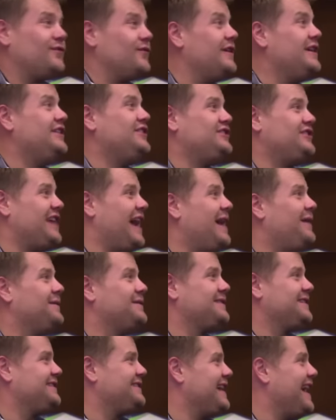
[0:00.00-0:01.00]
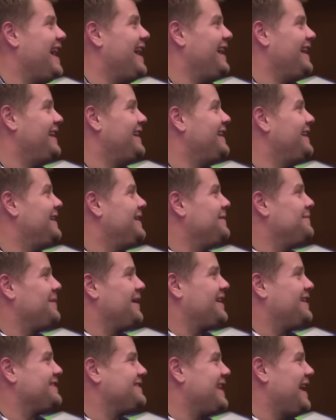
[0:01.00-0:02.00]
three showers a day
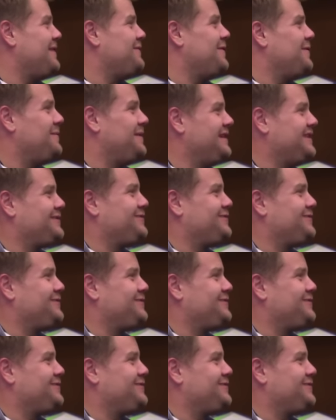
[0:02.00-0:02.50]
because they will be